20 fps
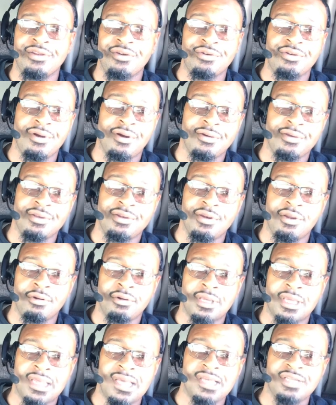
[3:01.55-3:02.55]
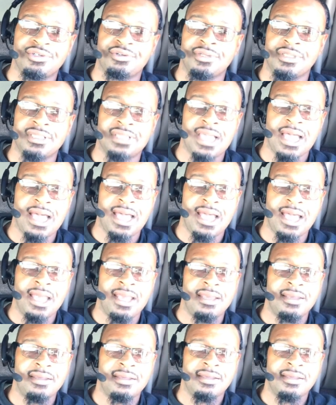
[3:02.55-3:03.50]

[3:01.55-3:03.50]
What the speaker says: New York, the countryside.